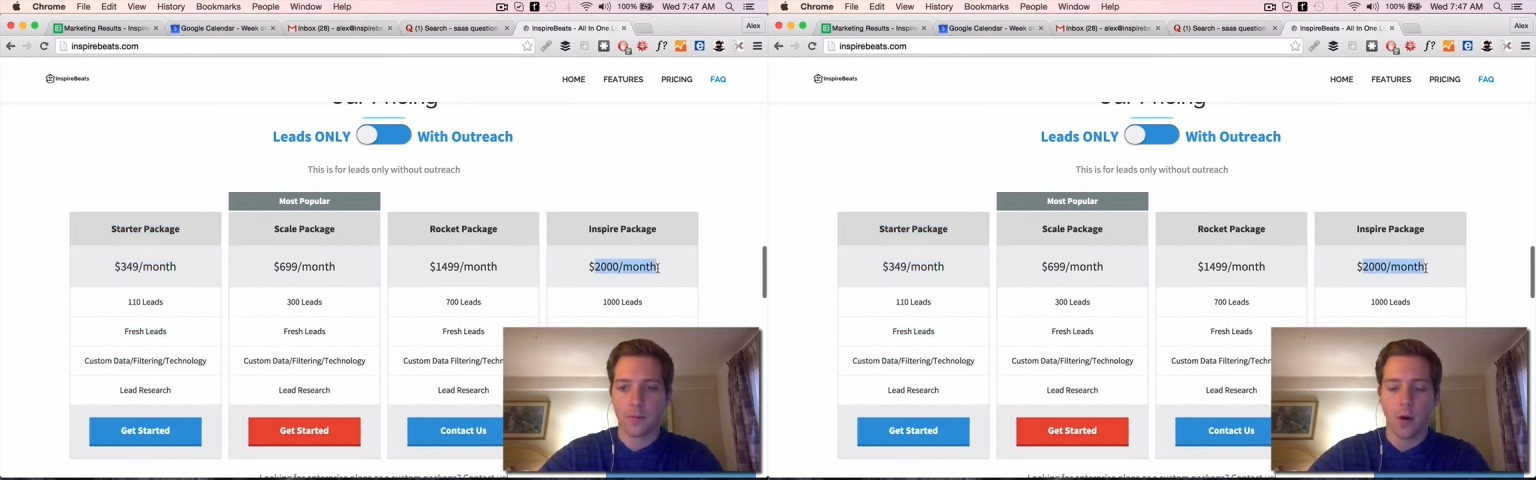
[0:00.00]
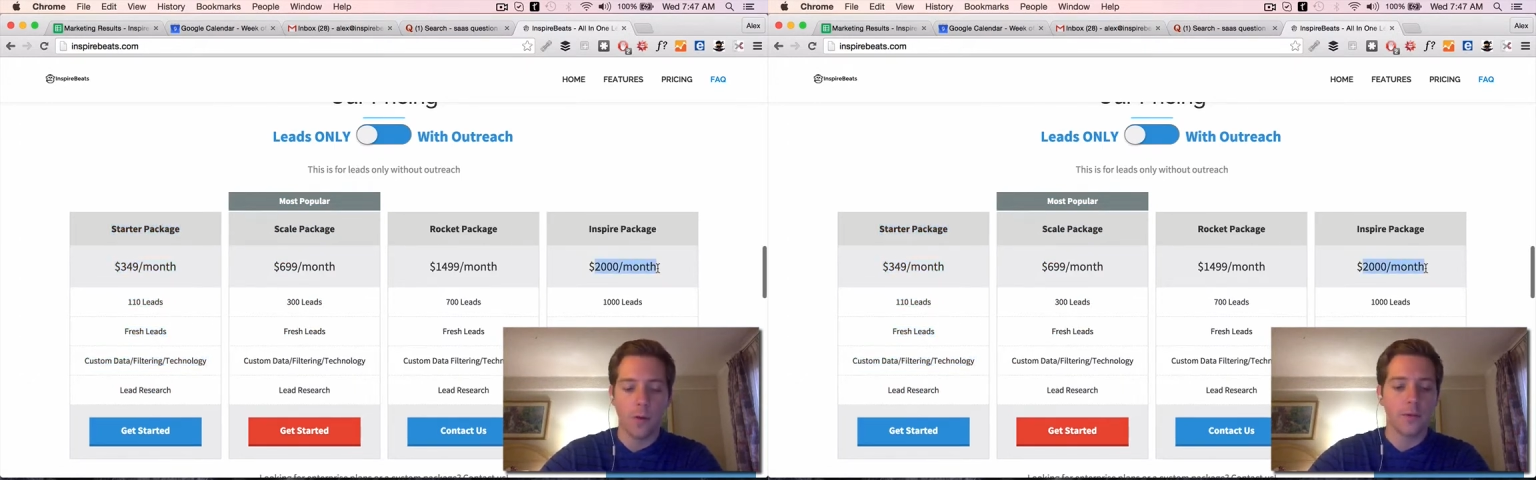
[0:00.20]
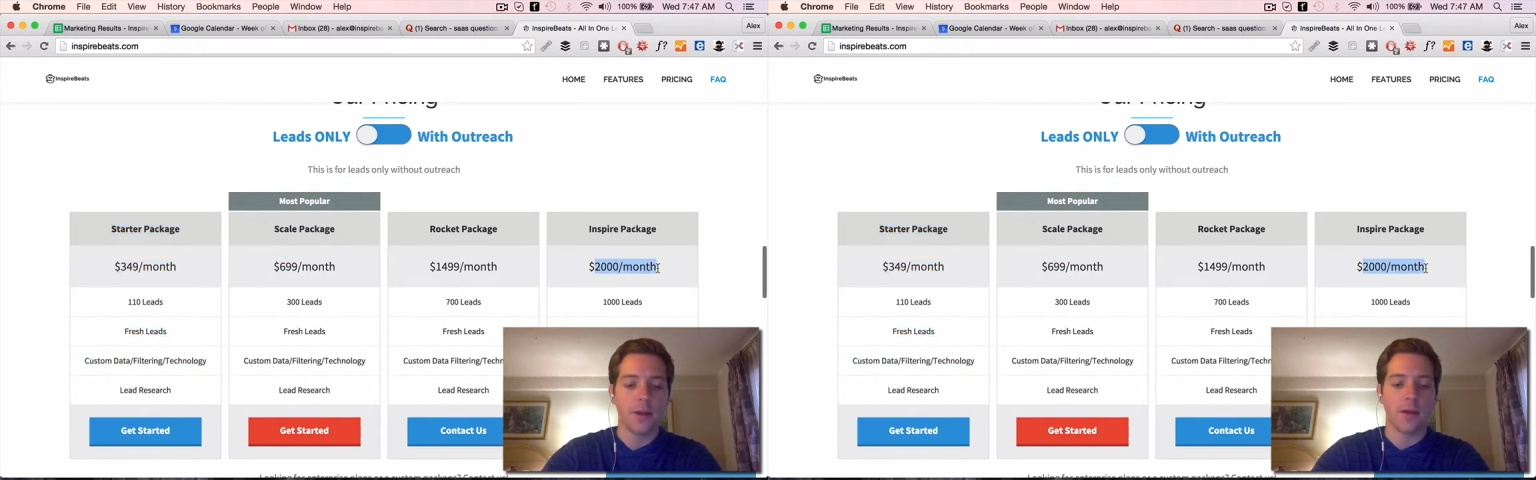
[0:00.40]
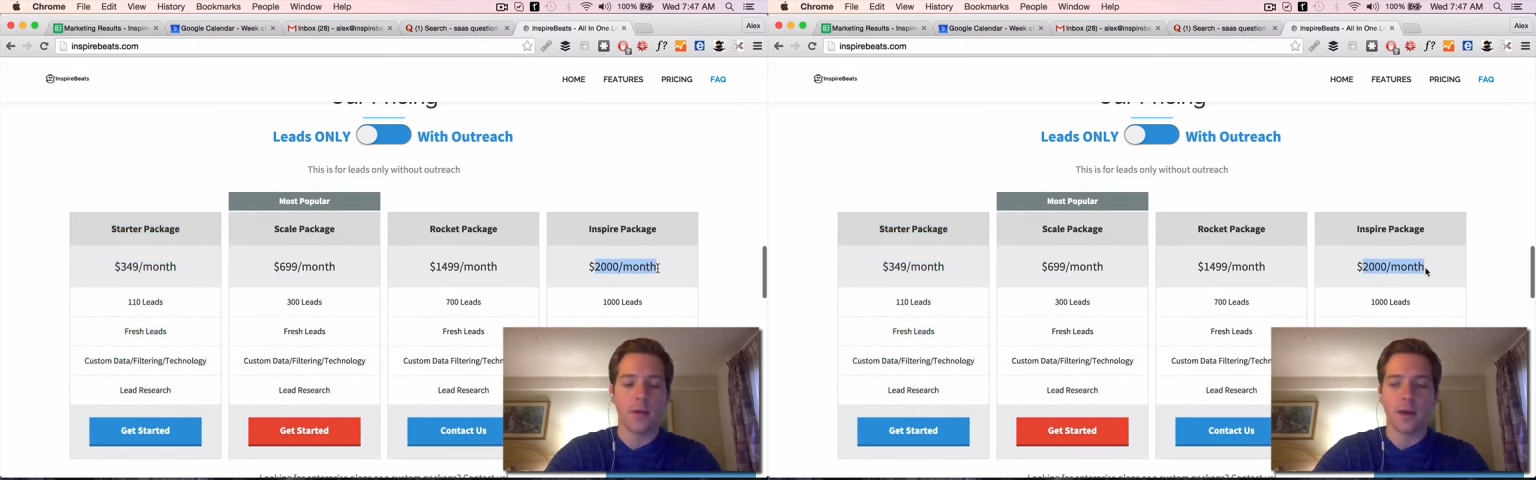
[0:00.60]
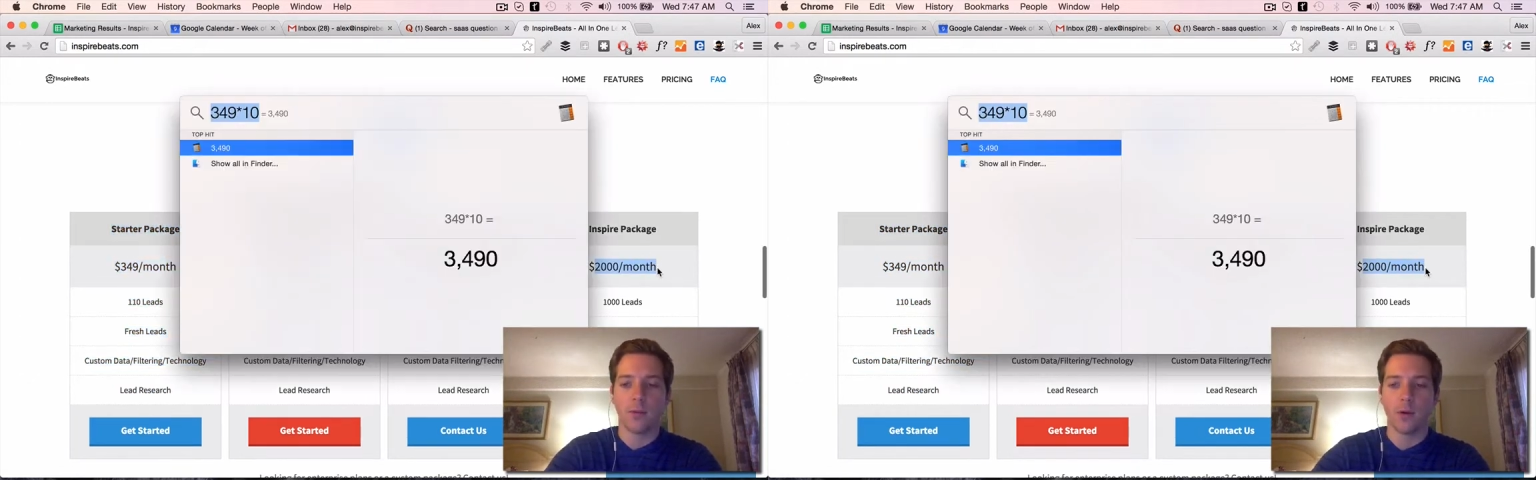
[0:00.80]
hopefully they
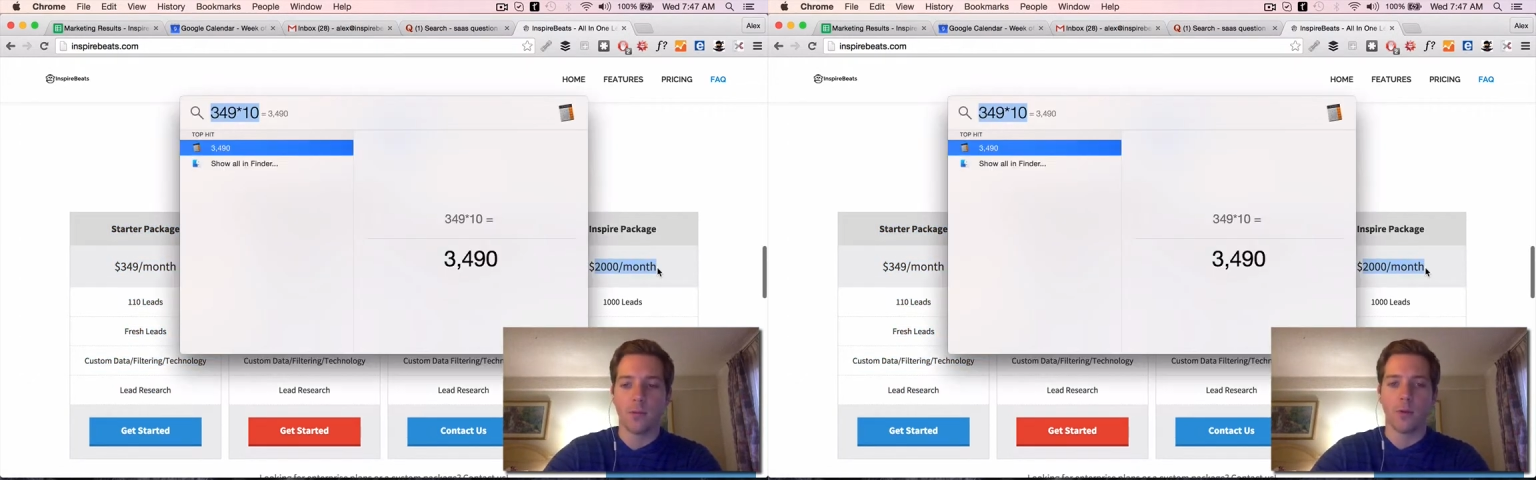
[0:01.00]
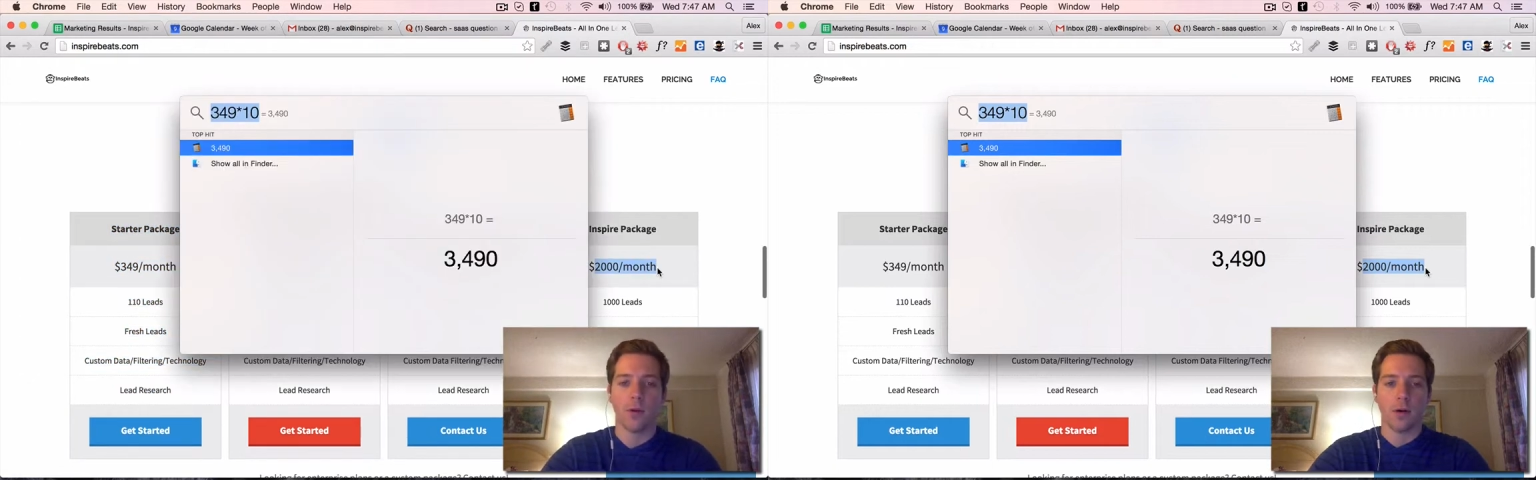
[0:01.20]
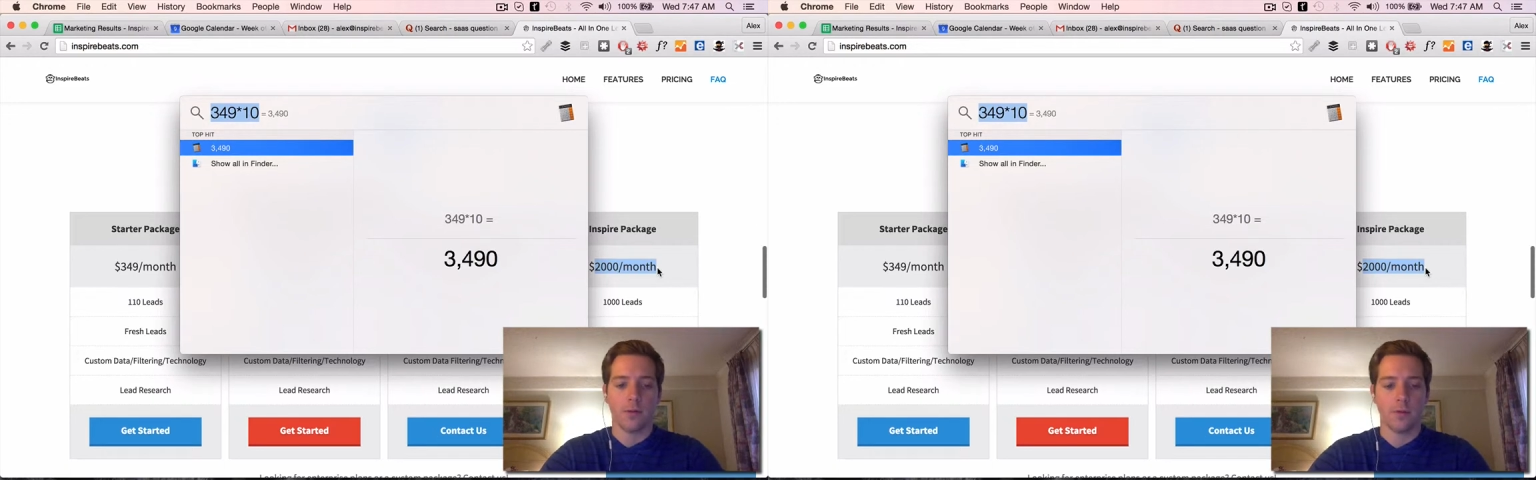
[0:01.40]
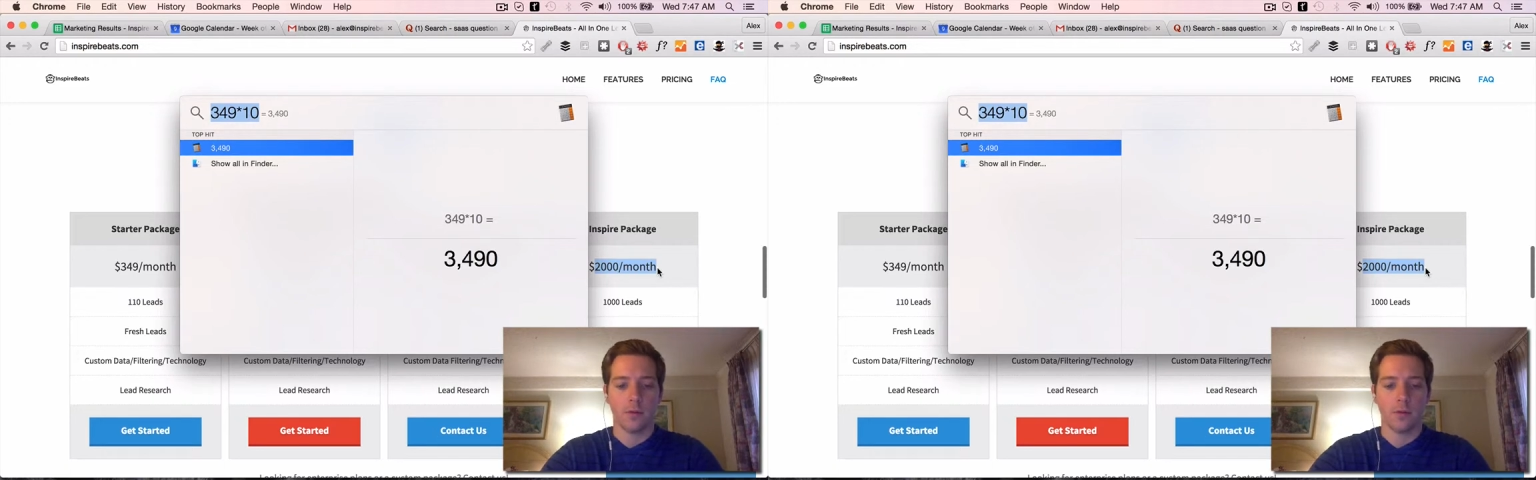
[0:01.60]
make more and more,